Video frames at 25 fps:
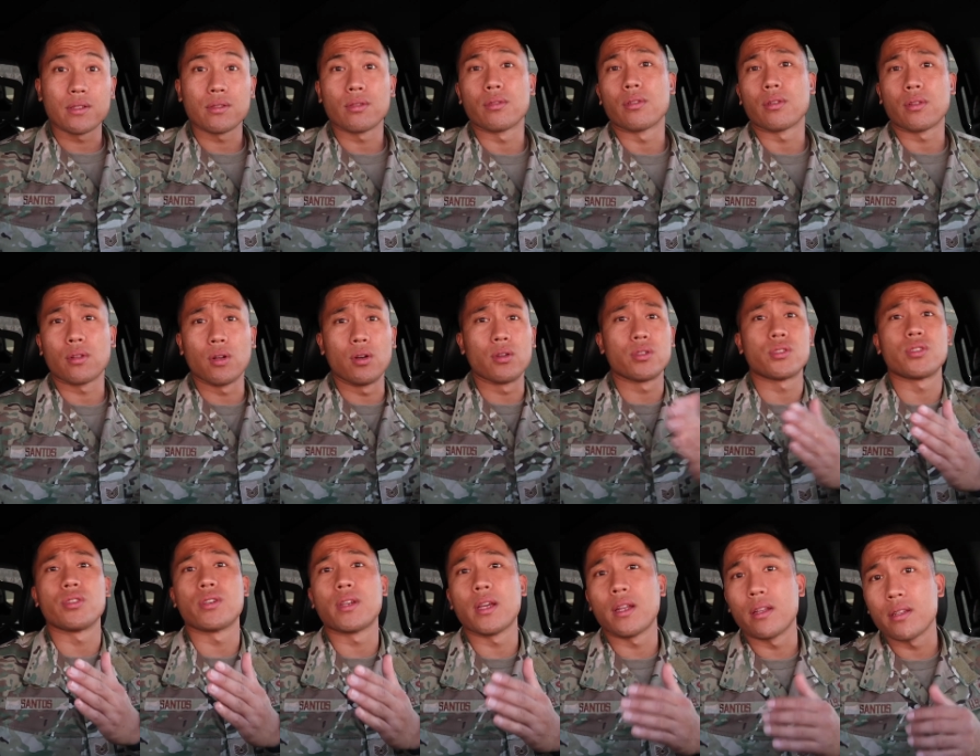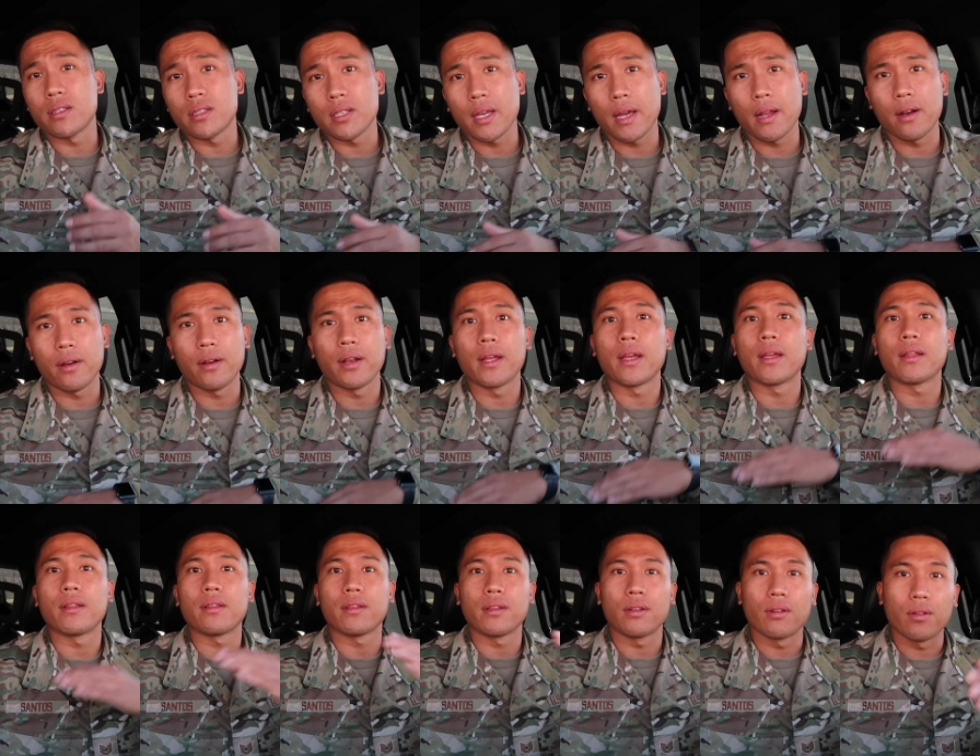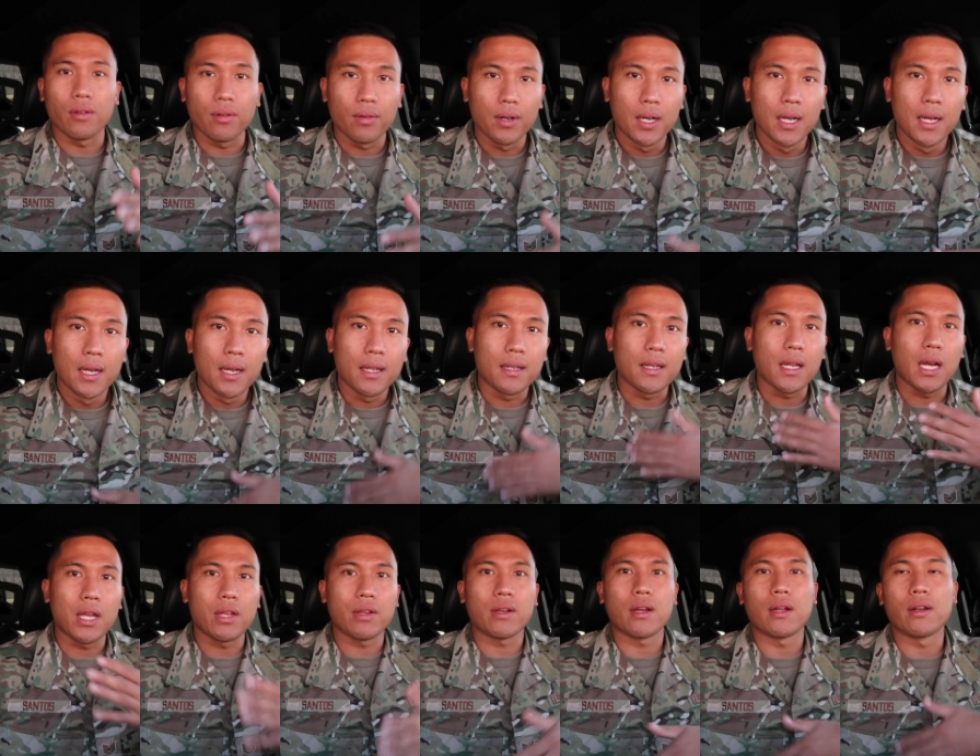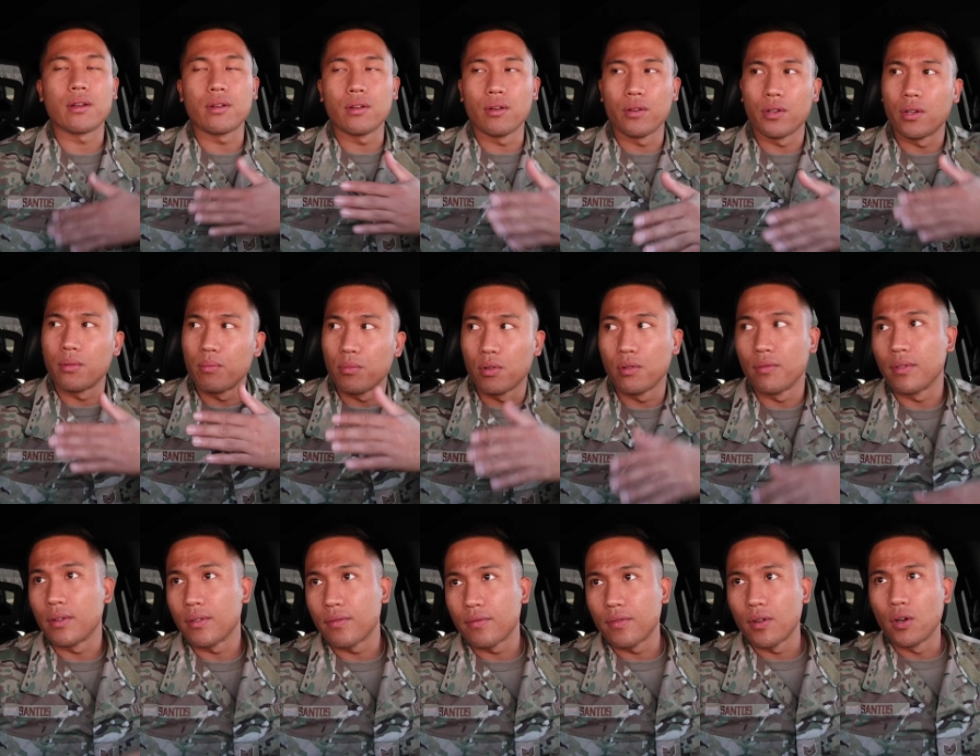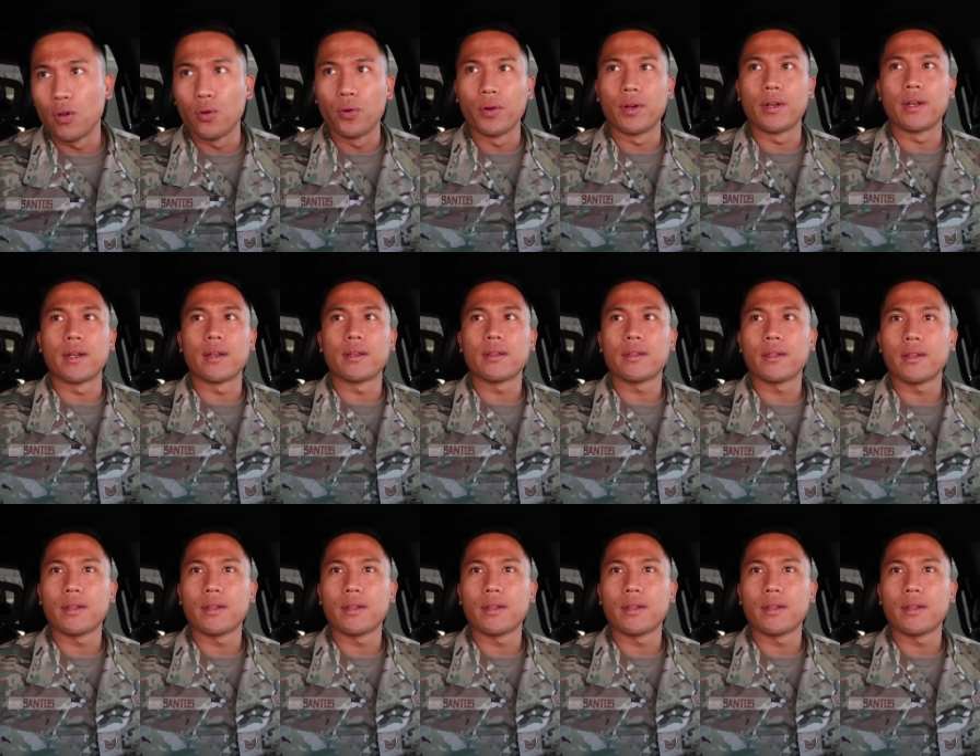So the closer you get to Saturday, you know, now you kind of know you're moving forward,